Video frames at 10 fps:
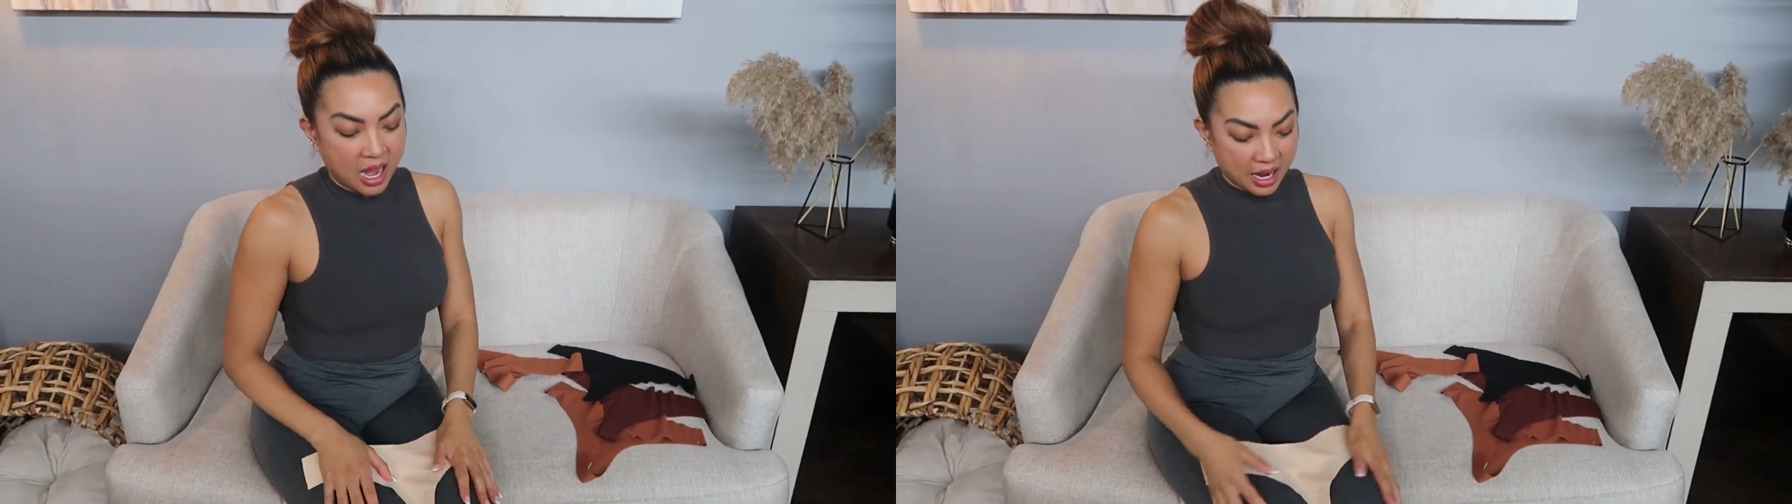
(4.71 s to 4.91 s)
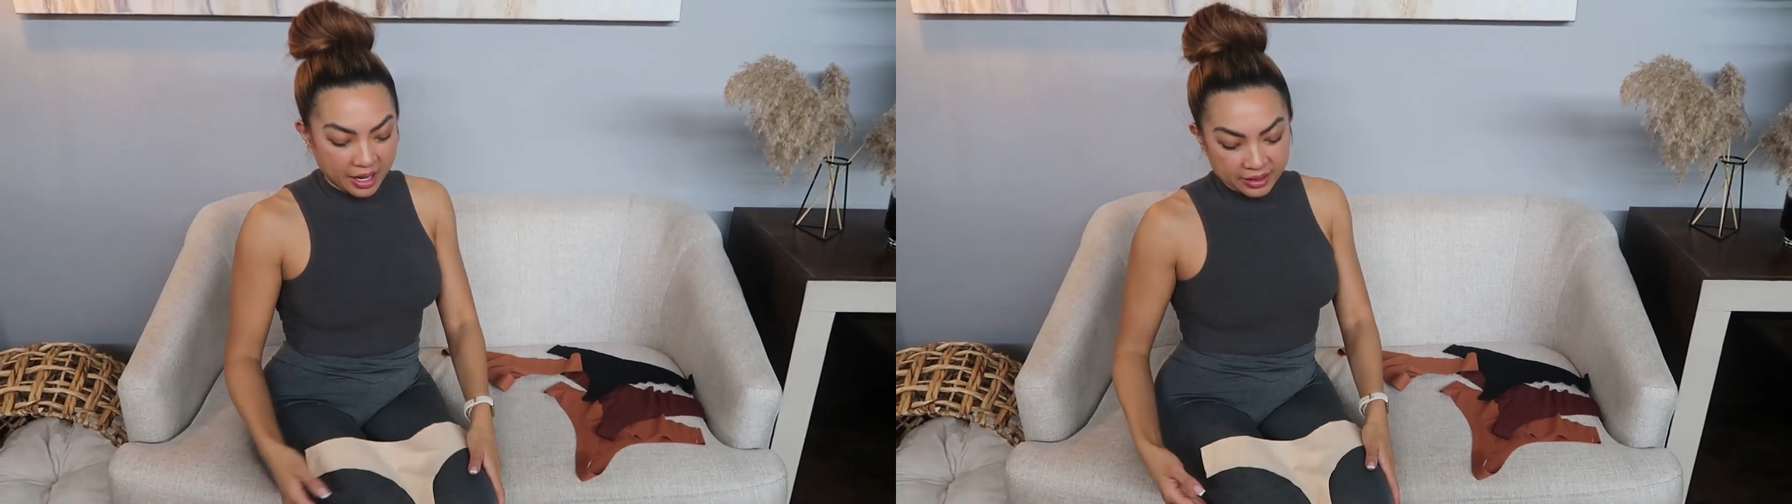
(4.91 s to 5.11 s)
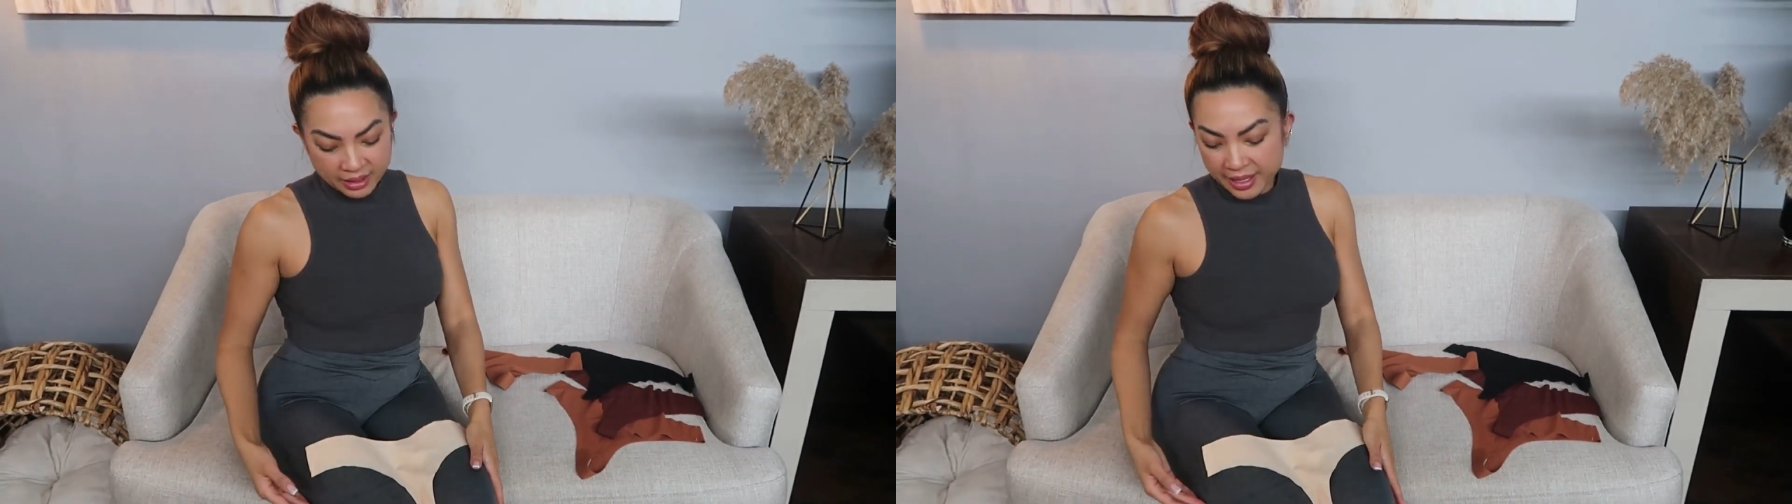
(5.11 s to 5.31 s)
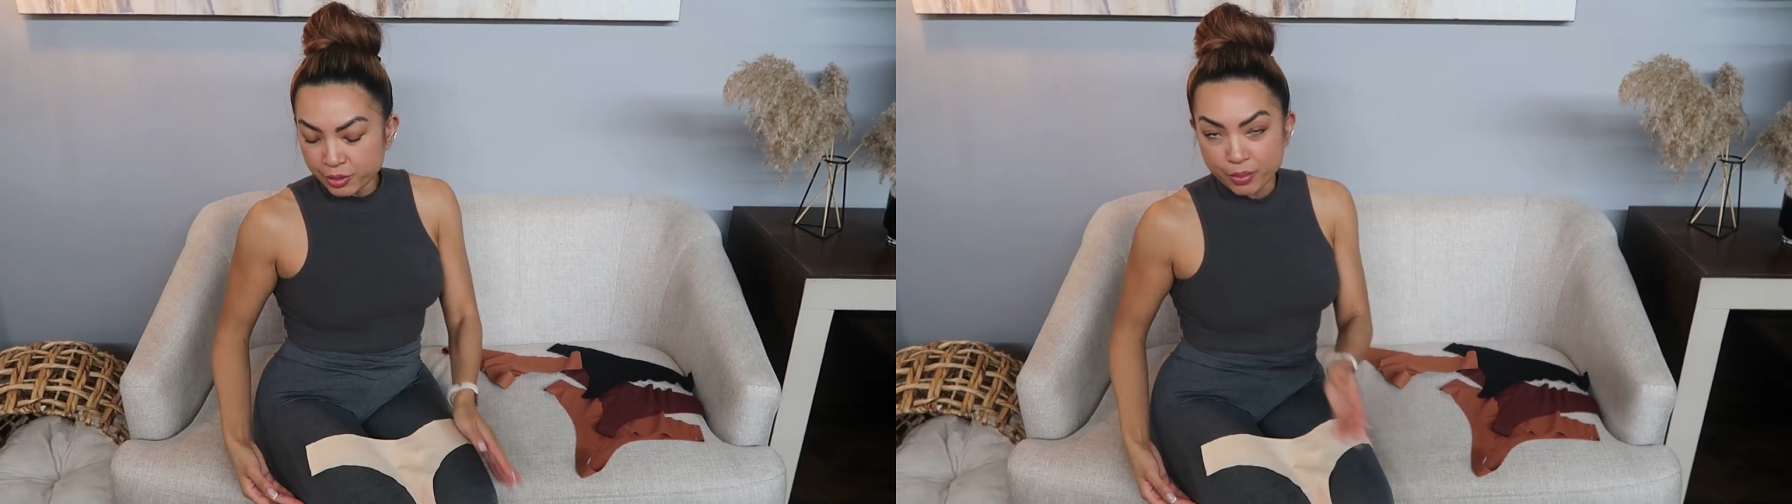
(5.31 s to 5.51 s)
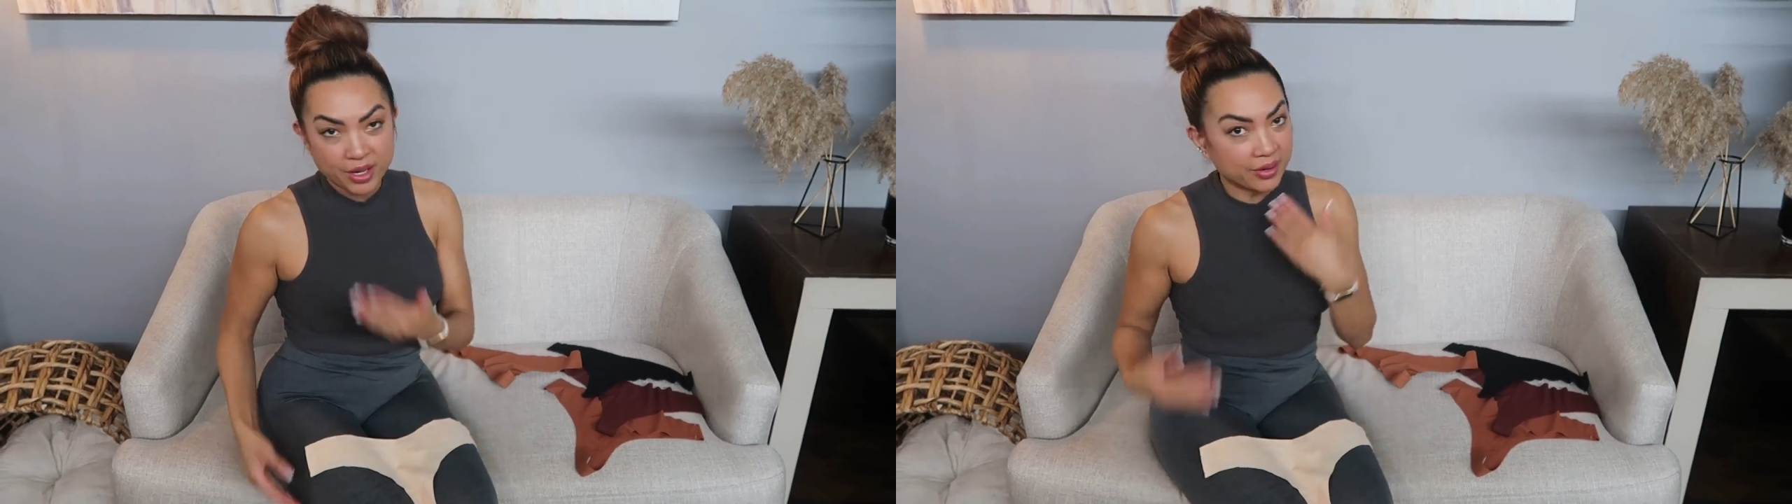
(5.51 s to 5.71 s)
I
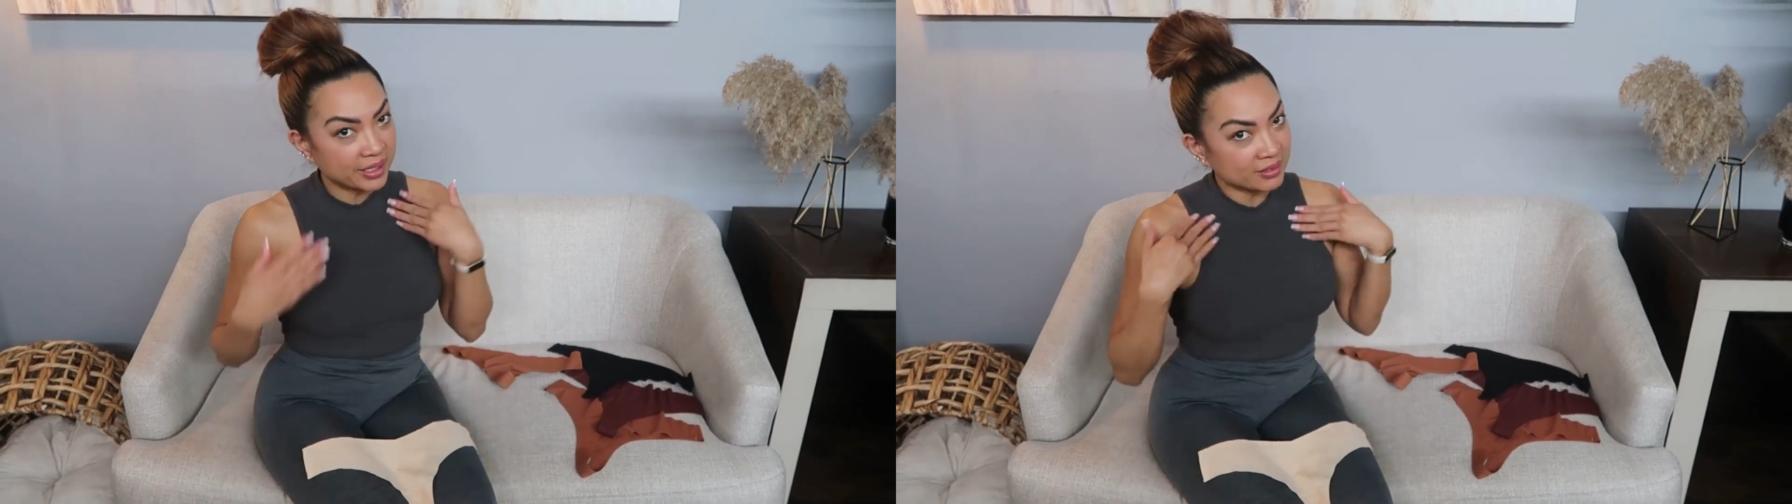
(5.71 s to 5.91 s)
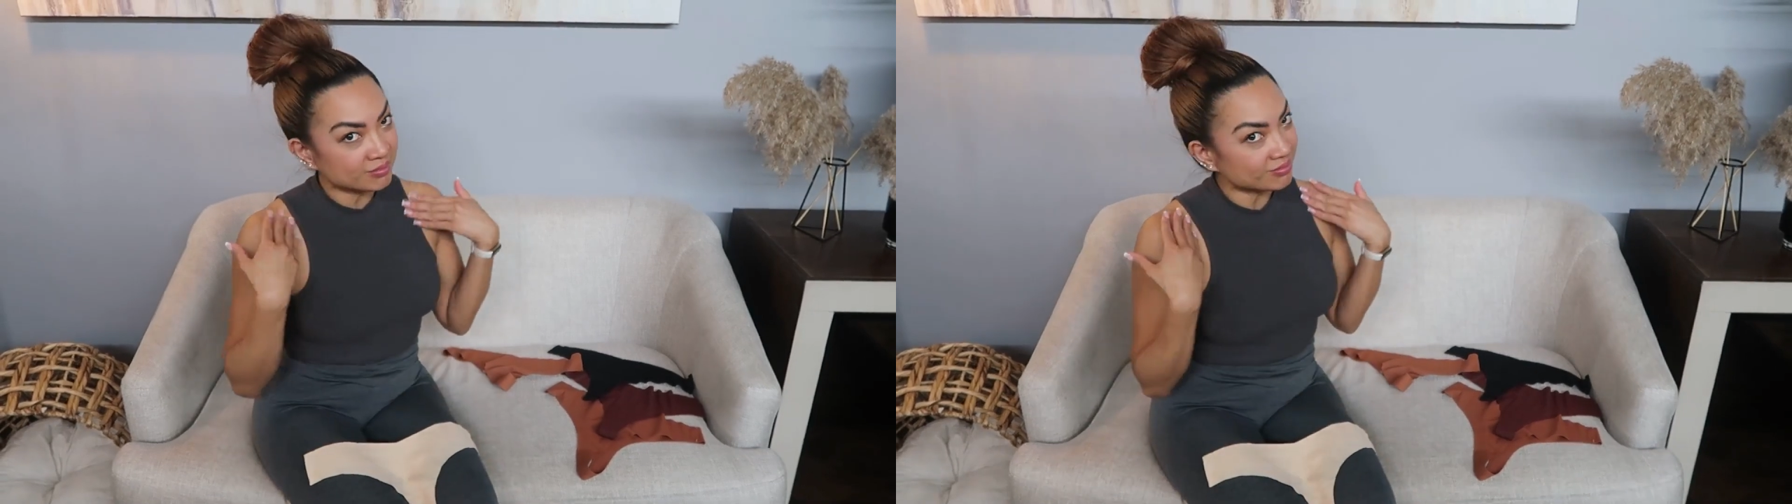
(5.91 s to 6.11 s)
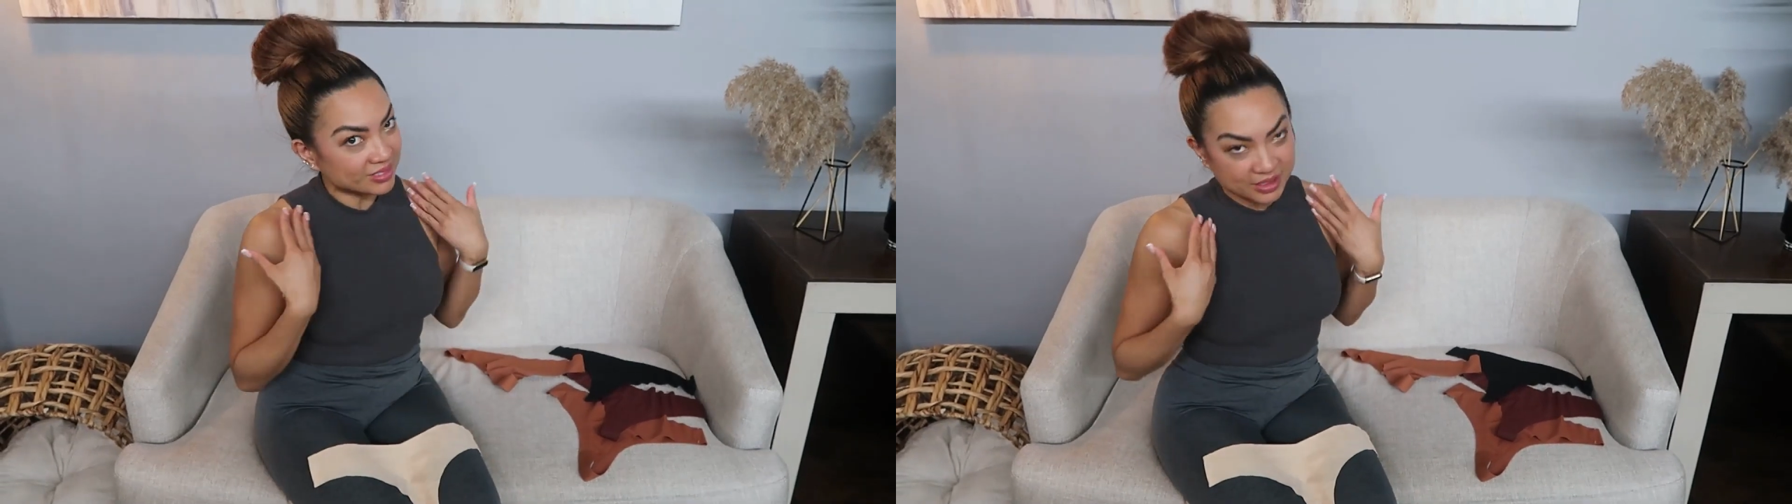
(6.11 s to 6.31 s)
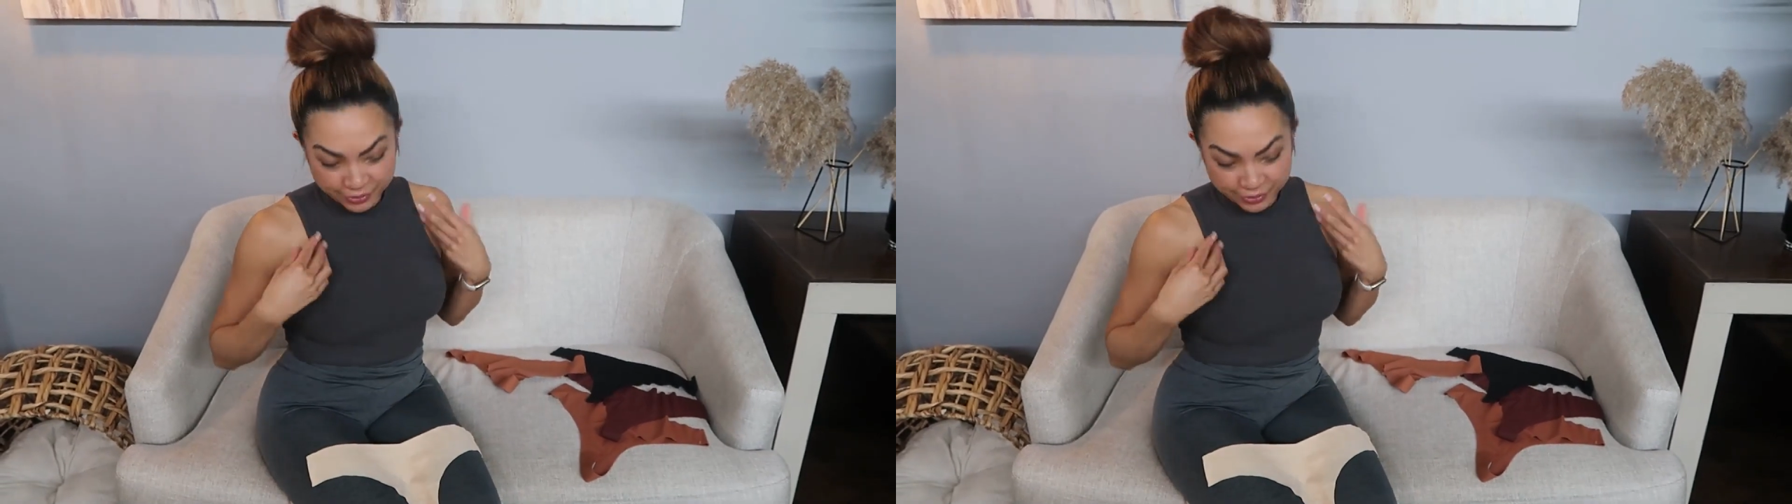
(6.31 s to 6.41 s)
like wearing